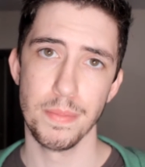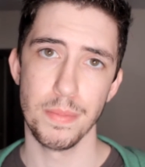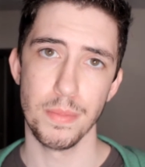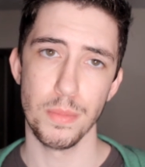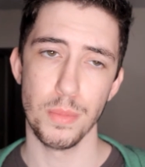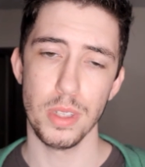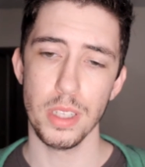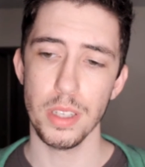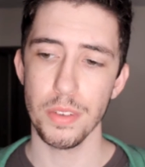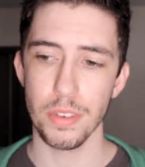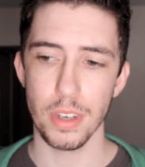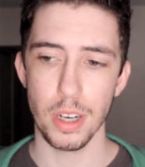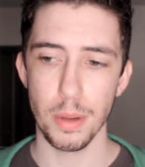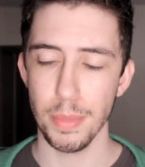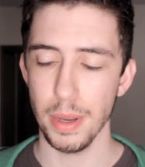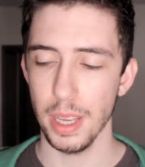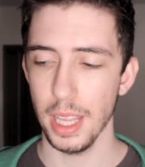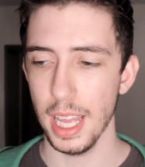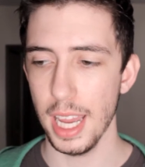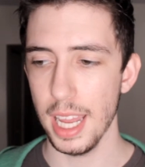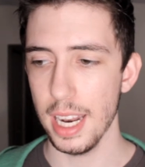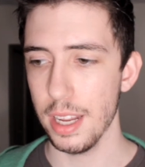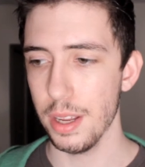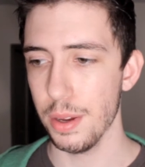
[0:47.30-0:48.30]
We live on a
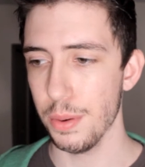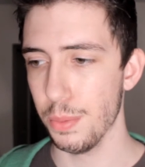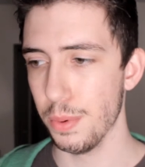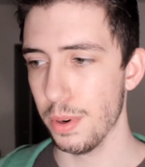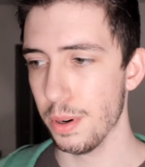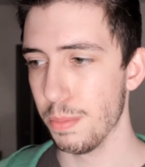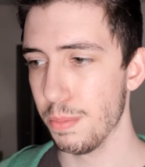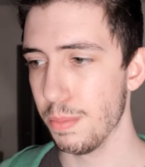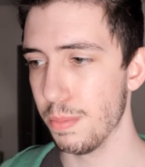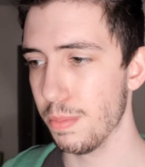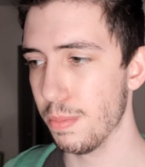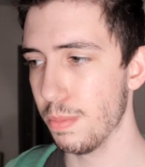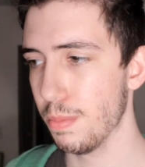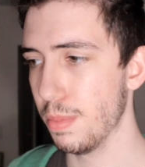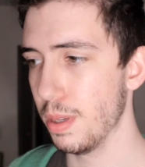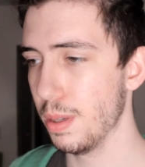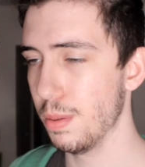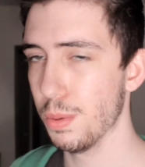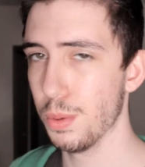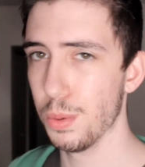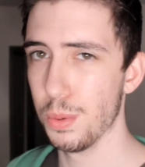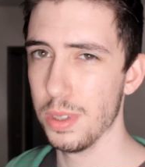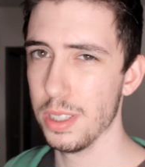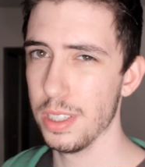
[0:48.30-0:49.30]
planet where
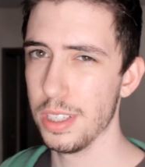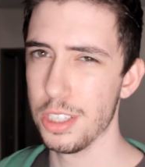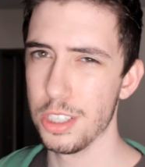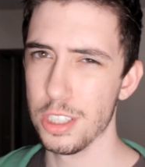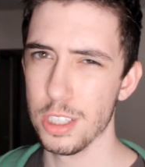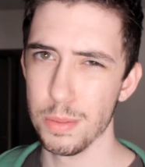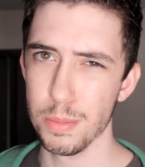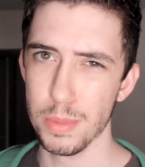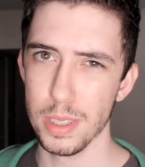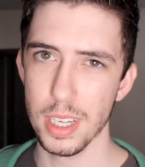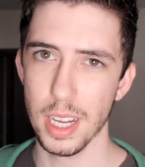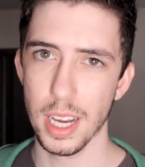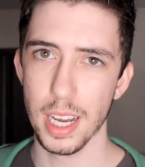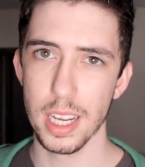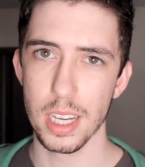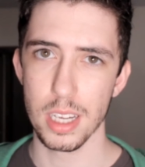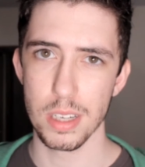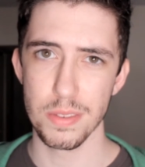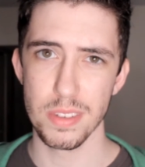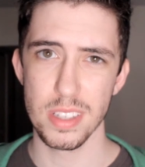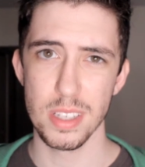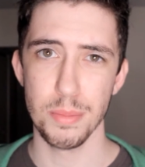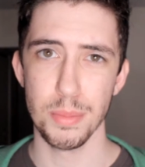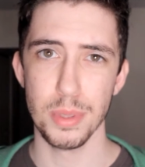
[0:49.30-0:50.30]
people really shouldn't be dying
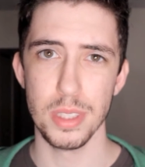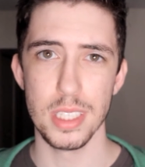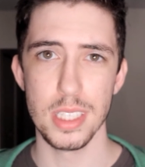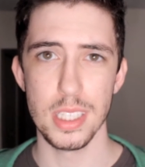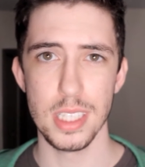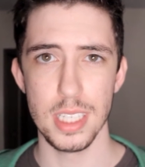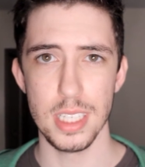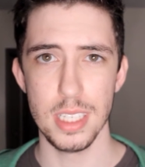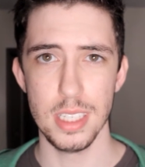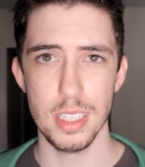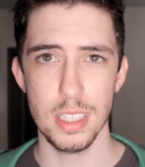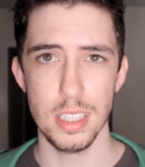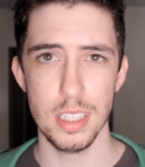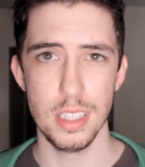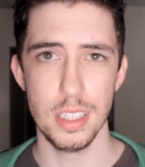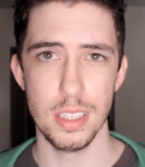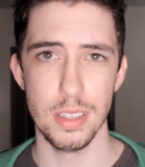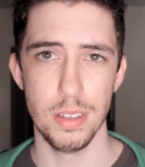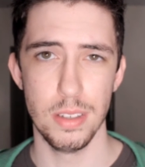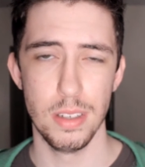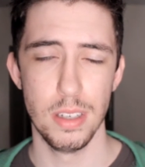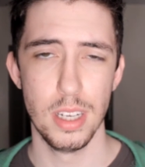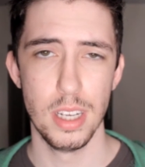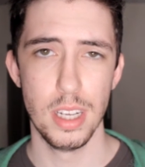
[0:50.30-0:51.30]
of simple diseases,
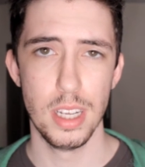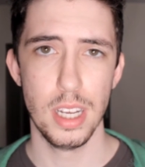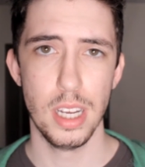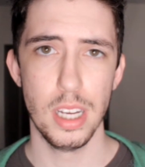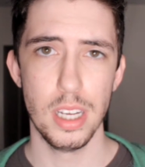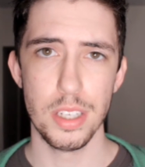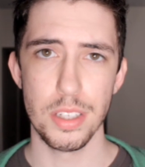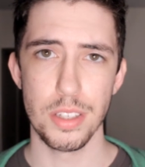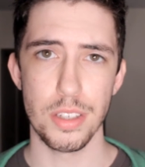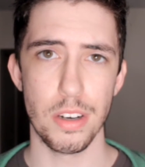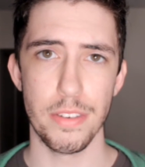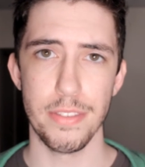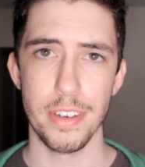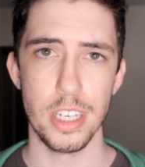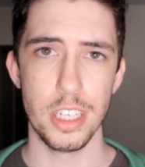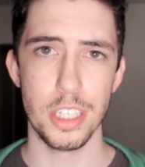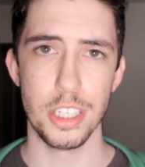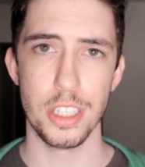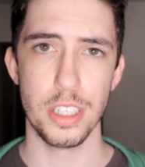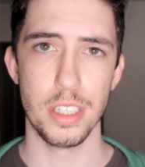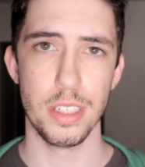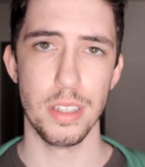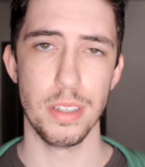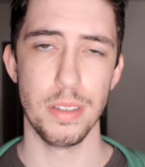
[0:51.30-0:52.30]

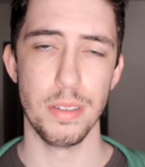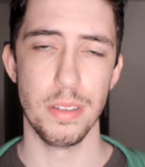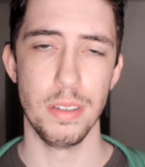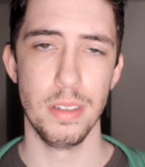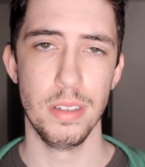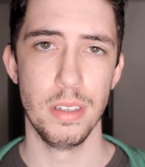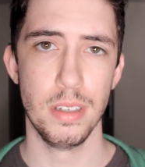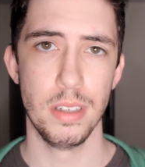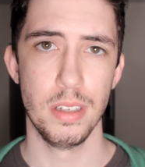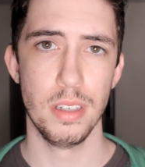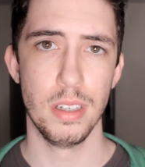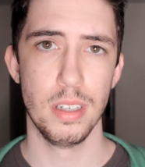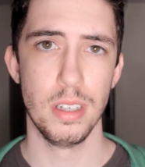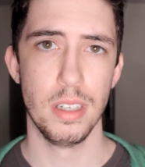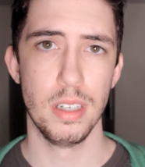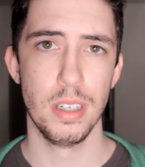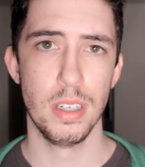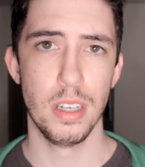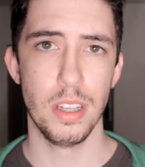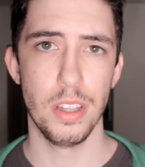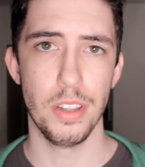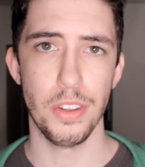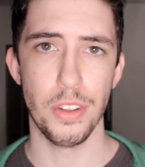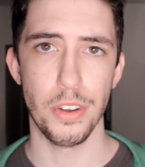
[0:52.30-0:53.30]
starvation and
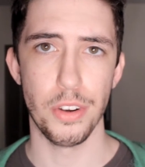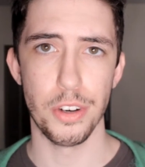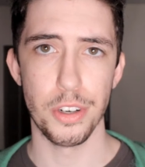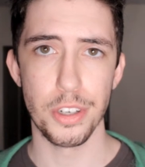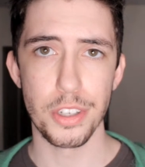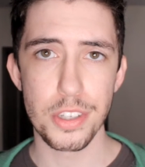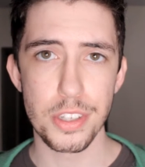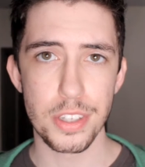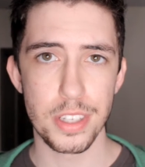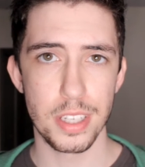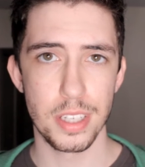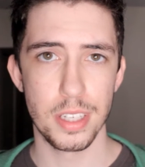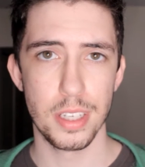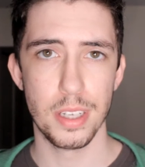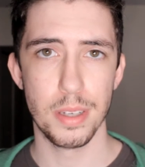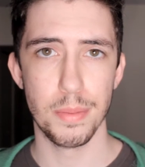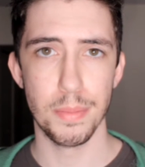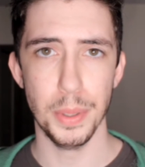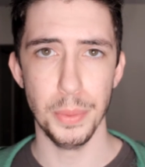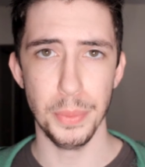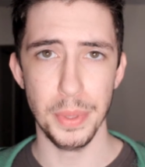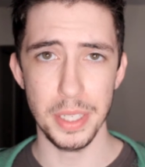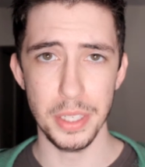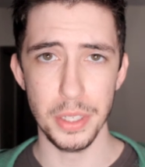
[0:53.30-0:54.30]
thirst,
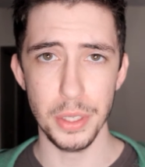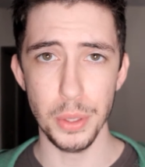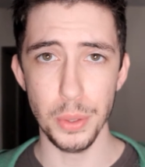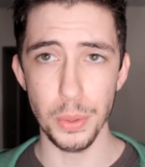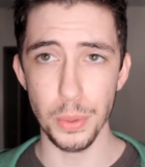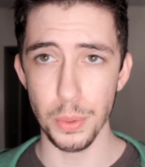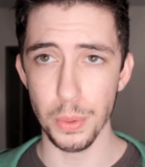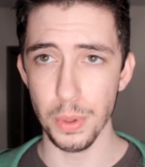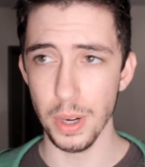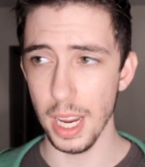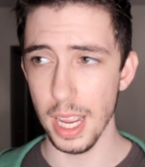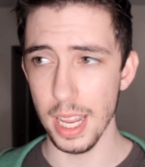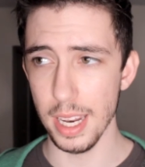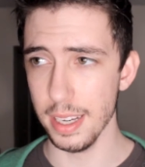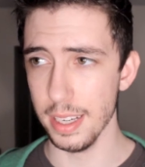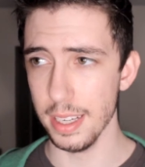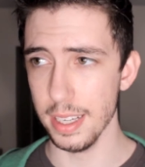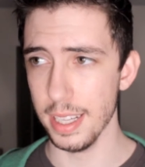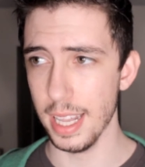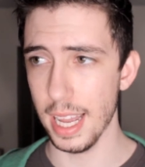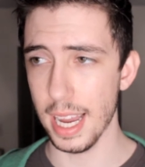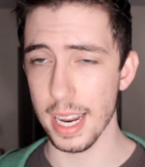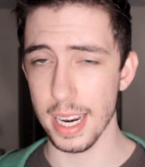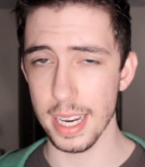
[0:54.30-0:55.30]
but we do, and
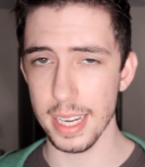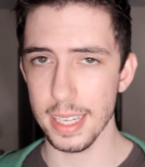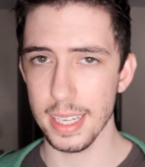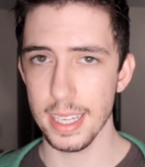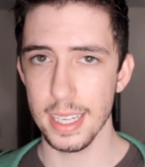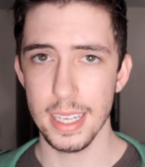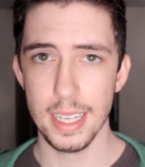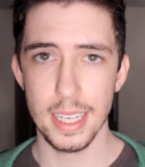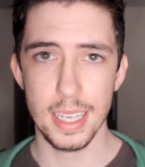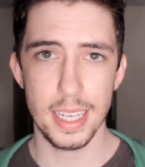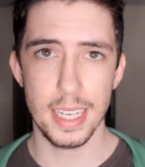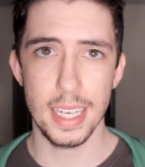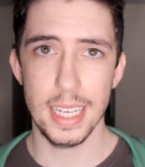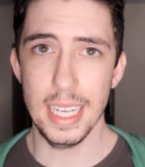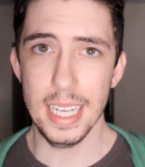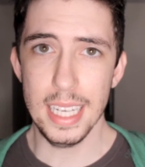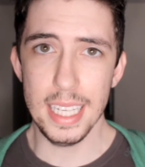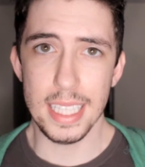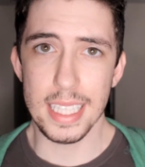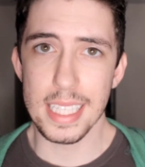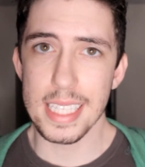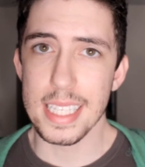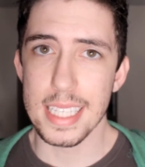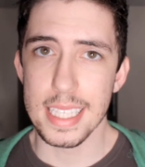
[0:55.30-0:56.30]
that
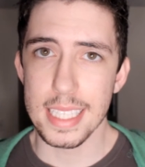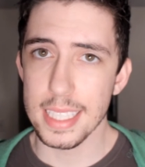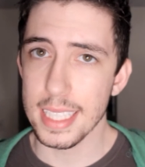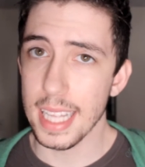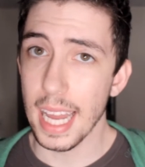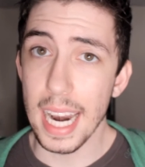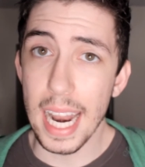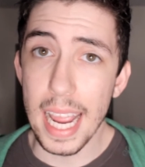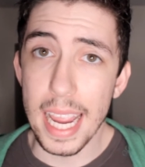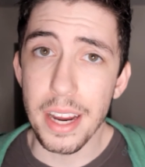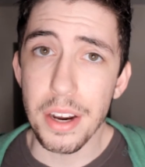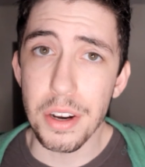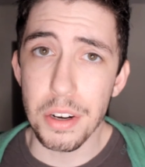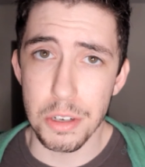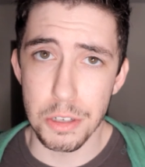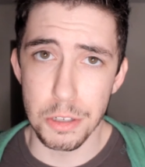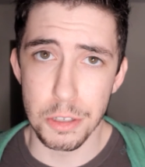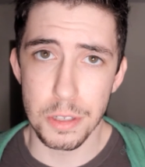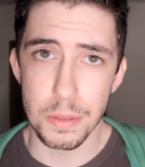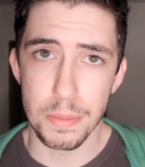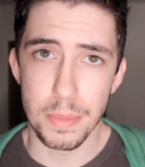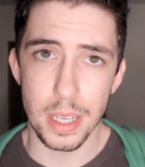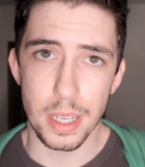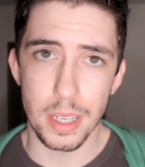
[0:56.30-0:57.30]

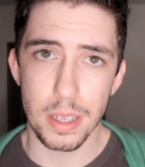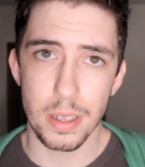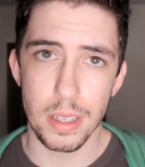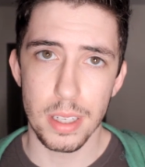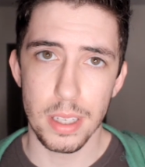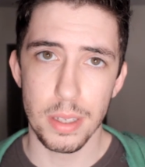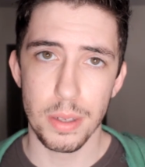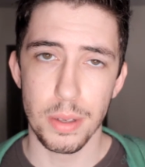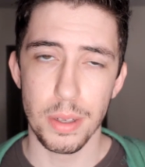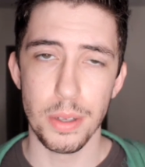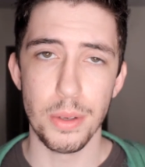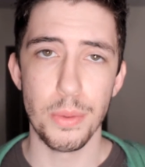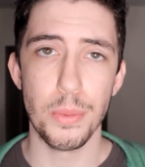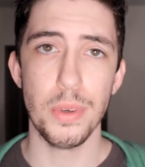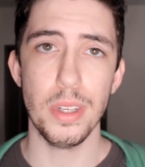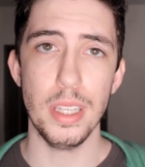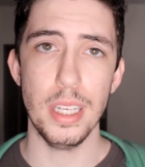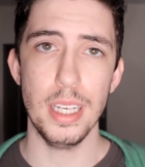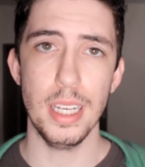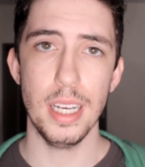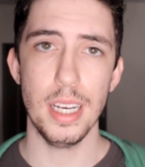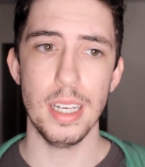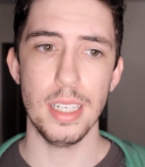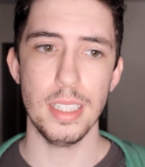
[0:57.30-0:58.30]
angers me. It
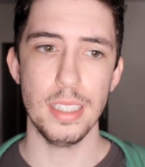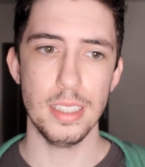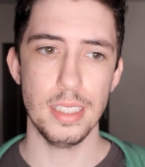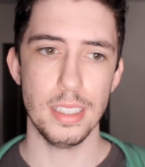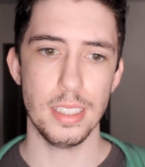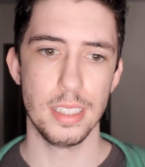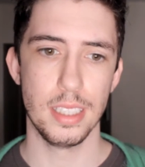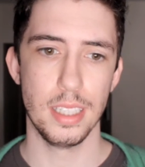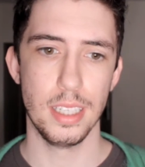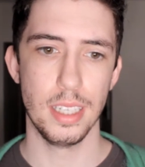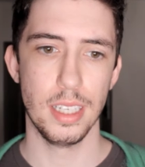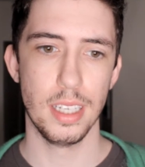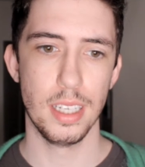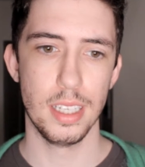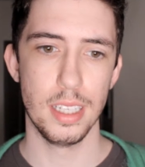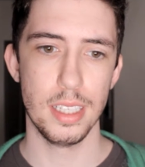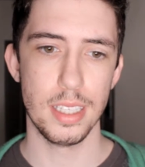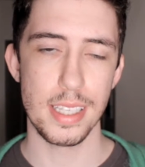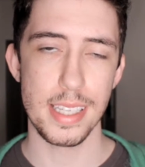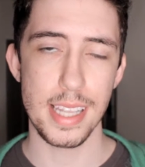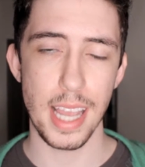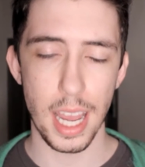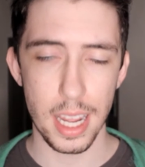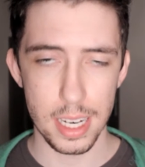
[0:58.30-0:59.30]
really does. It
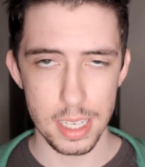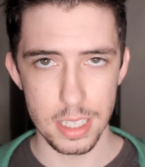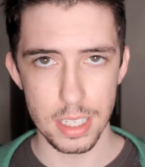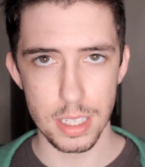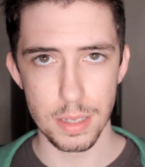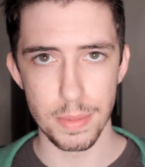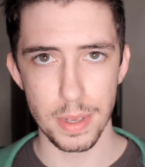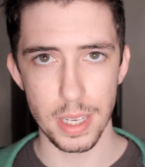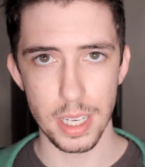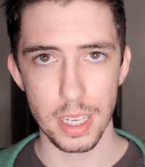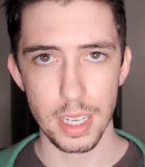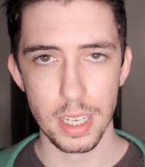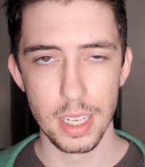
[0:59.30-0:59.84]
saddens me.